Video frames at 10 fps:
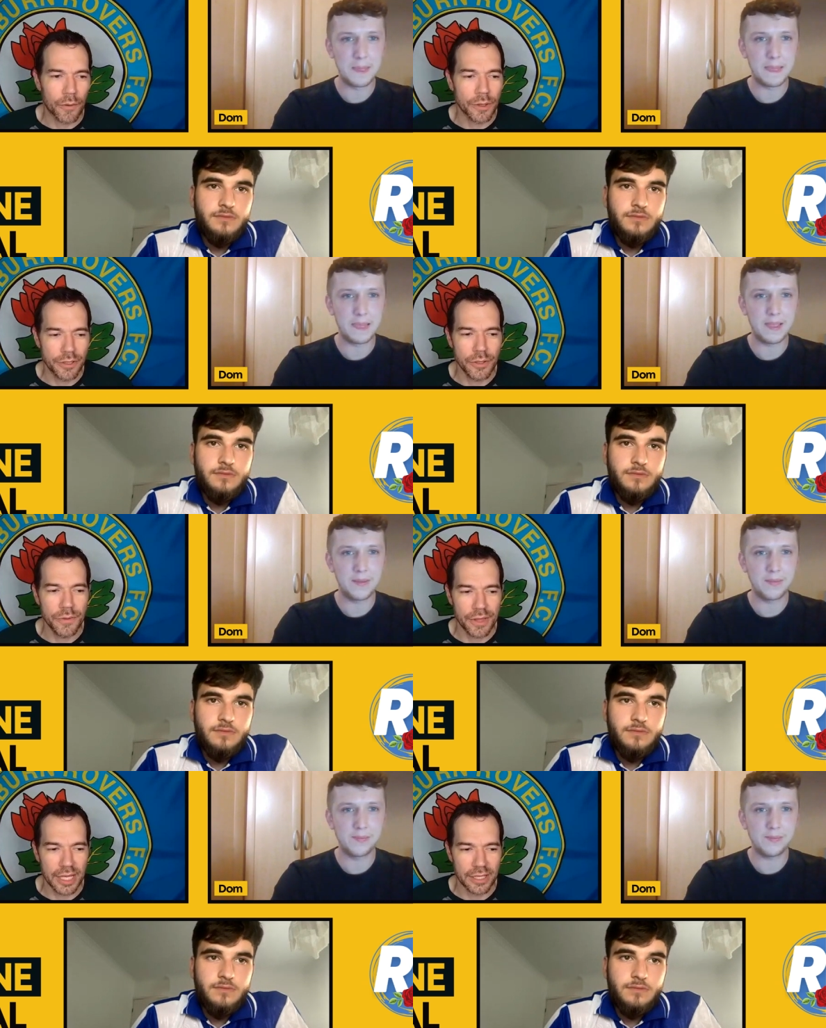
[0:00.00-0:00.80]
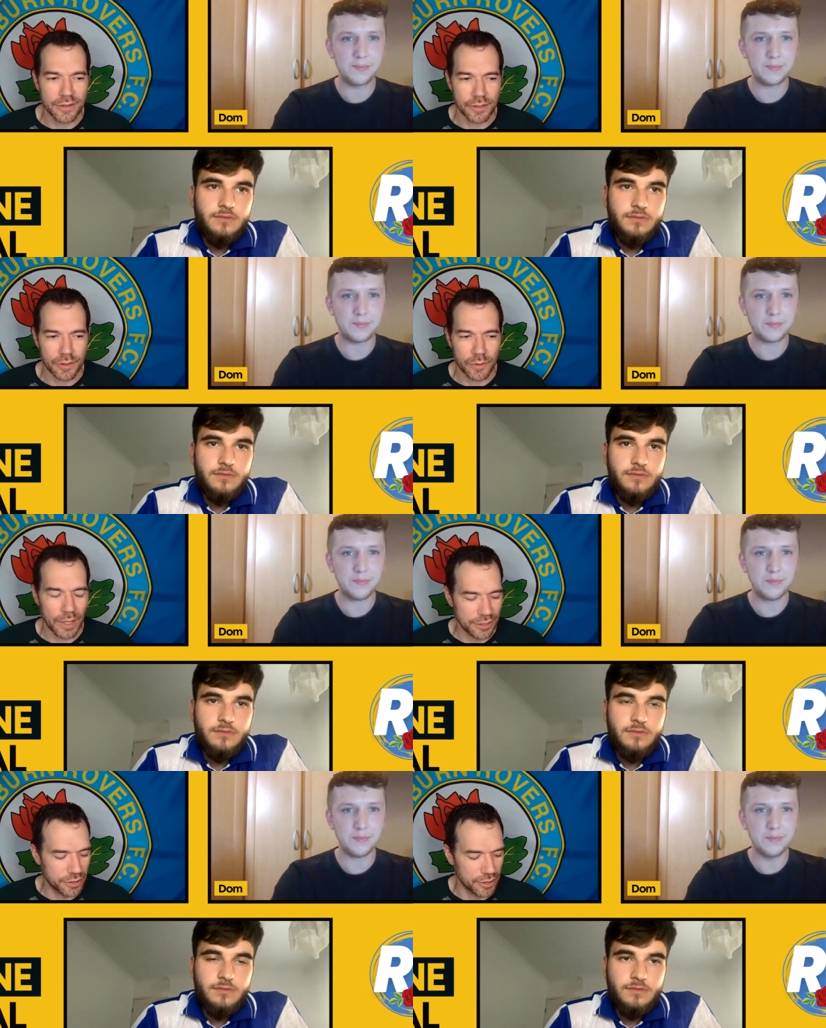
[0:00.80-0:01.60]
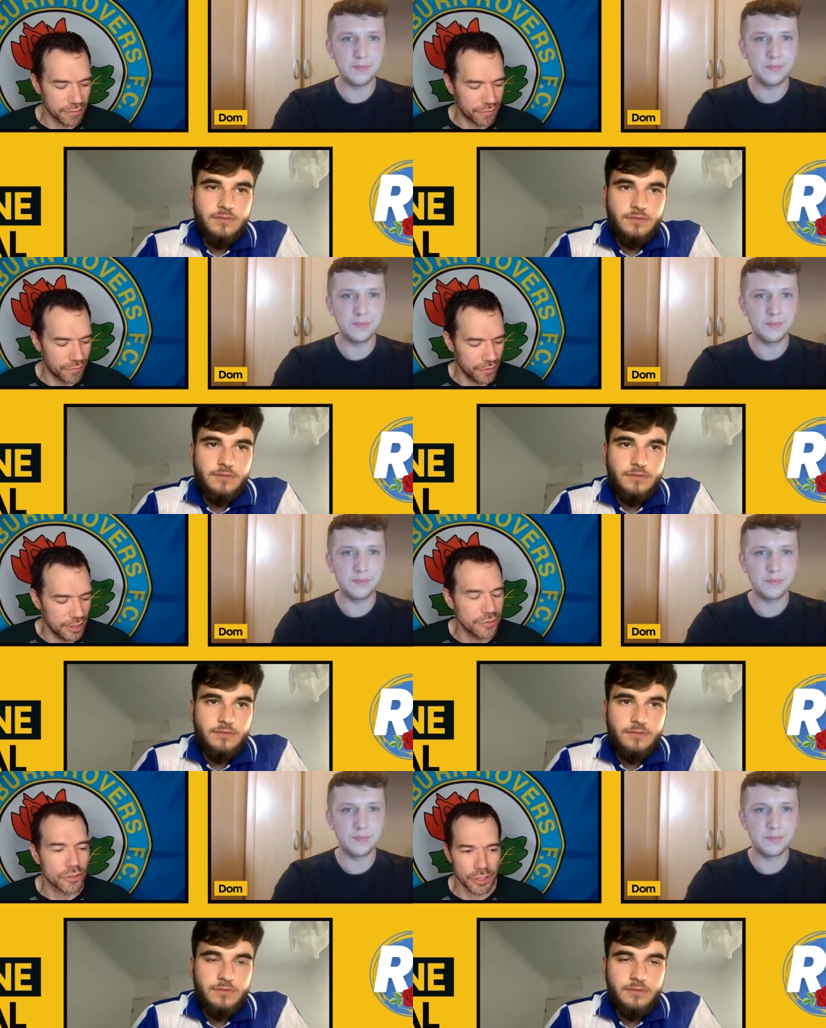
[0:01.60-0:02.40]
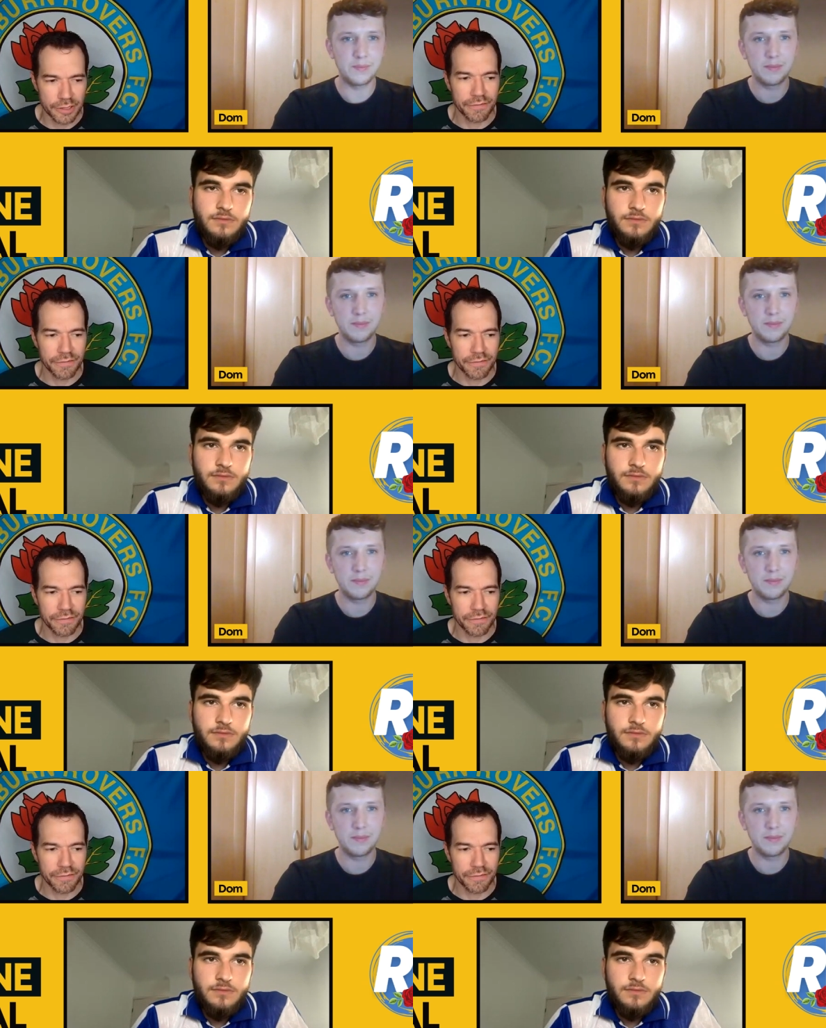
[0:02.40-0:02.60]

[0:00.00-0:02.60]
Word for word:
Speaker 1: Or do you think it's a question of he's good